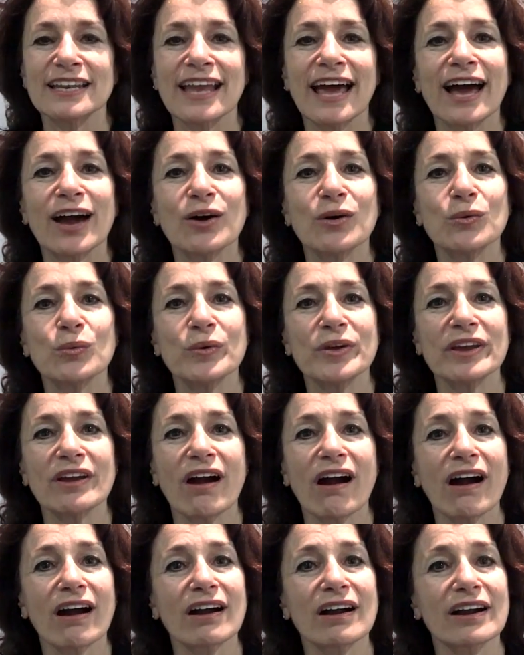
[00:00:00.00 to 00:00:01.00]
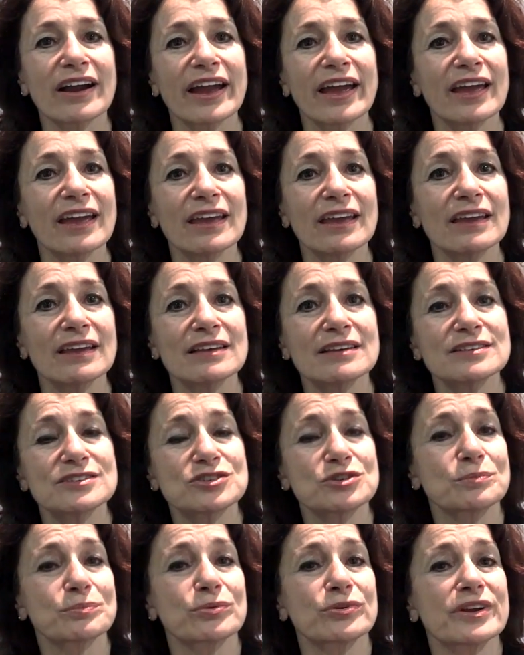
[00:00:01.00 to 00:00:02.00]
Now we are a
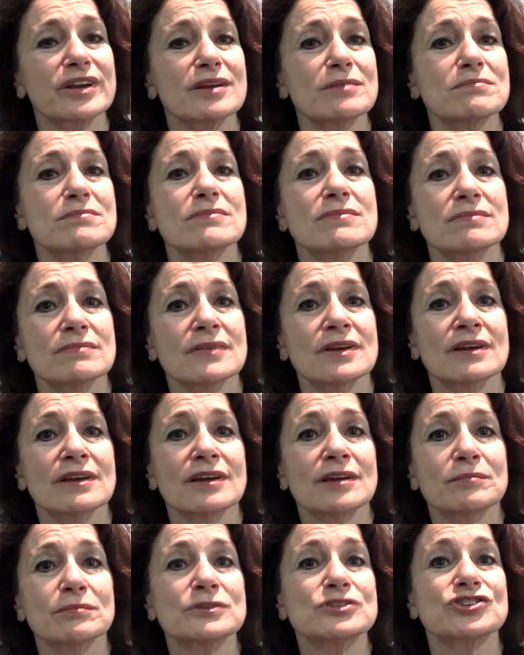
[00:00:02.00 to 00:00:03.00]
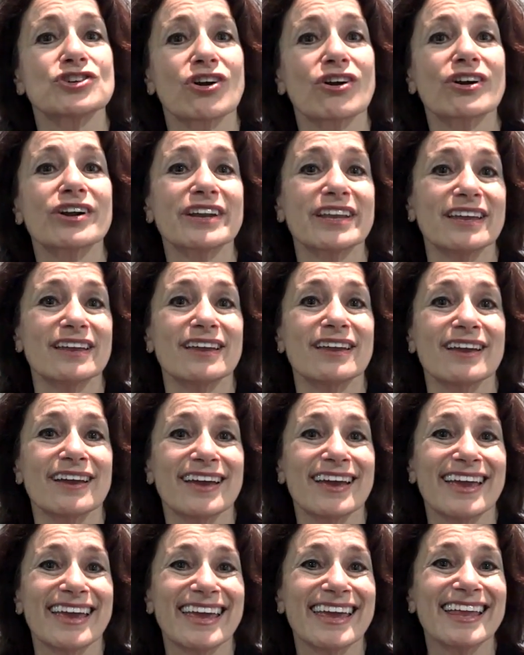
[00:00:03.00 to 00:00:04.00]
supreme majority
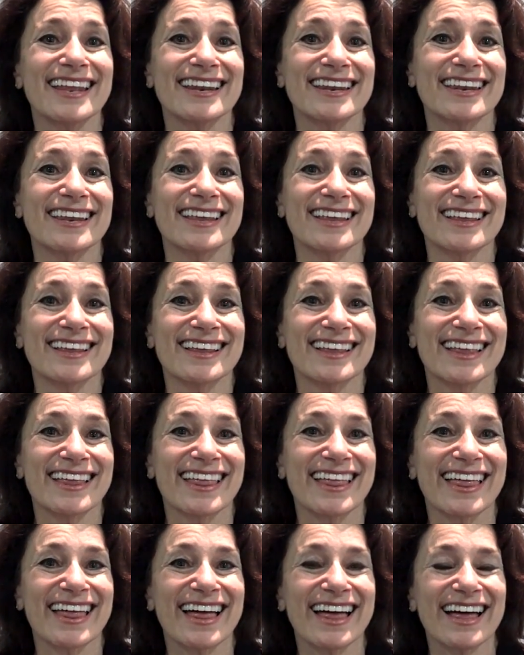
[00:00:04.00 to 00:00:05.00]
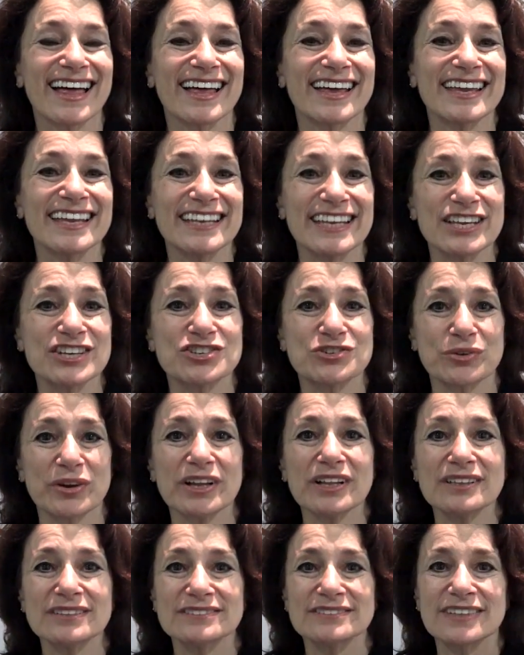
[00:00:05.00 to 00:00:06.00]
in
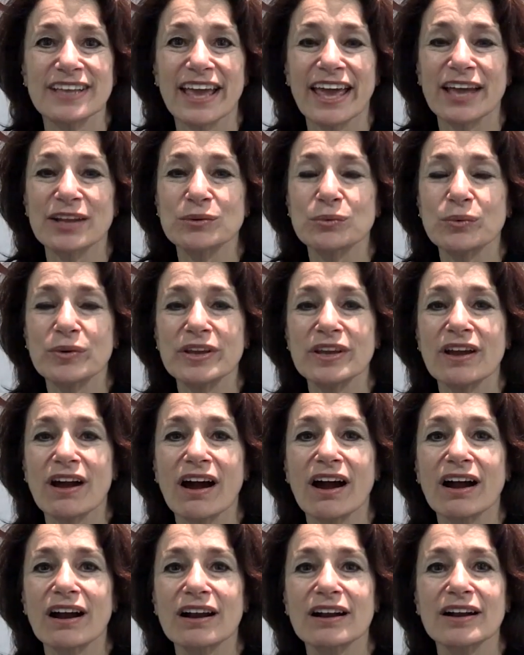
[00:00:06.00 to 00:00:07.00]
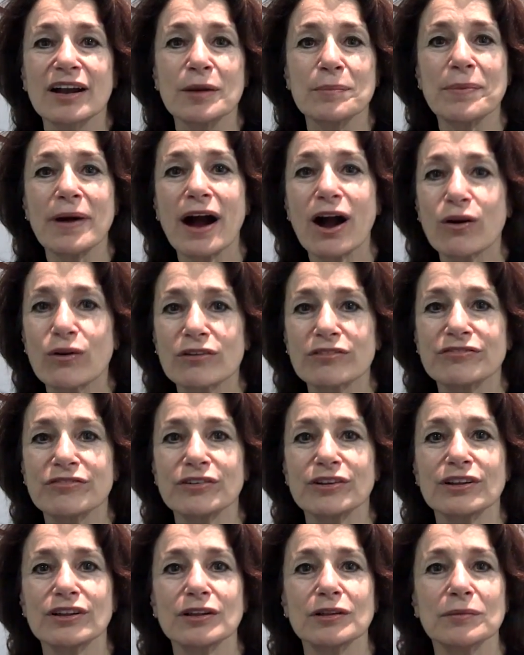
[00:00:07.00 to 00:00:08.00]
Israel, and we are a
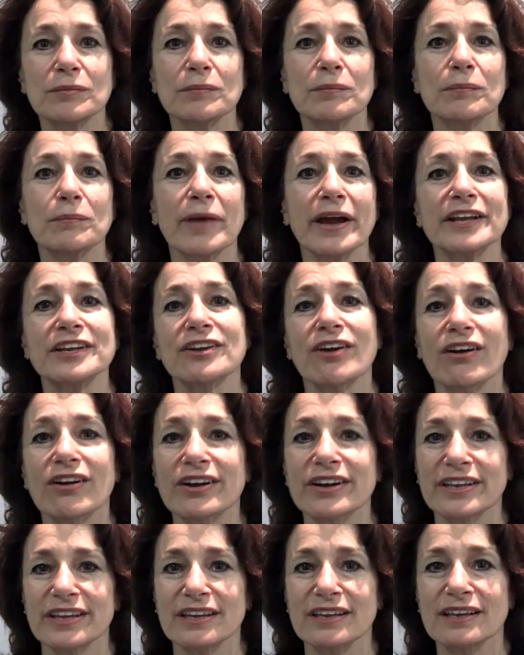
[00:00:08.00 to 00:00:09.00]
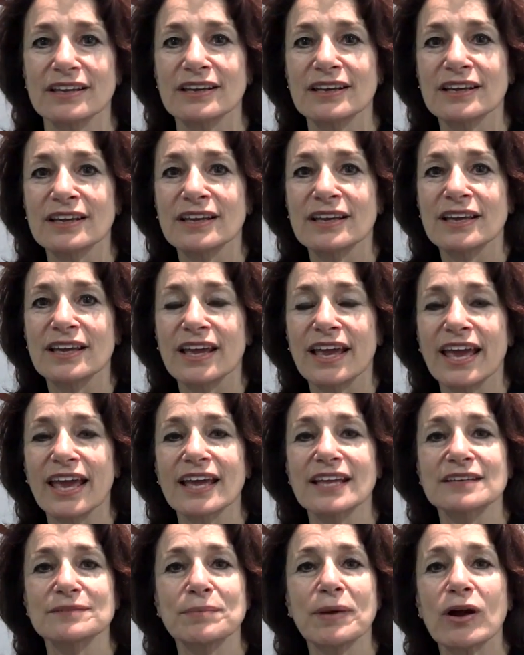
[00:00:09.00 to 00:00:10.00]
powerful minority
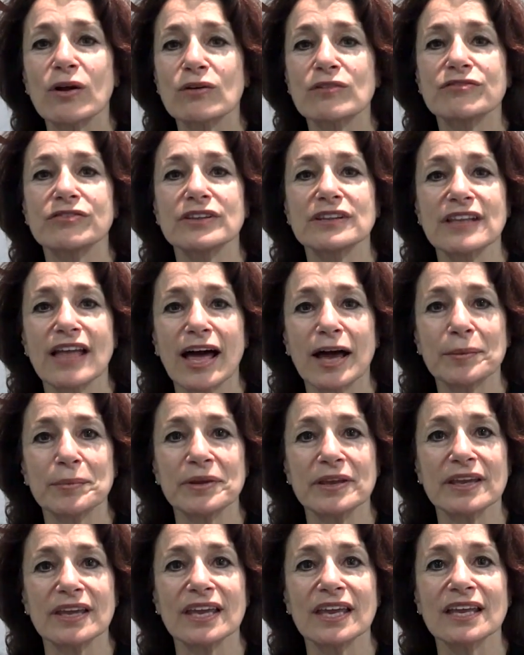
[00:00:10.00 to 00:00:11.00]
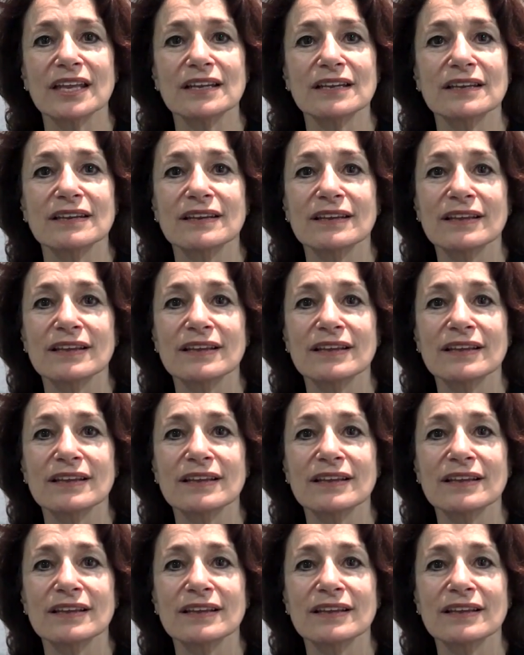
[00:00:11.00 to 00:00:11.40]
and powerful lobby in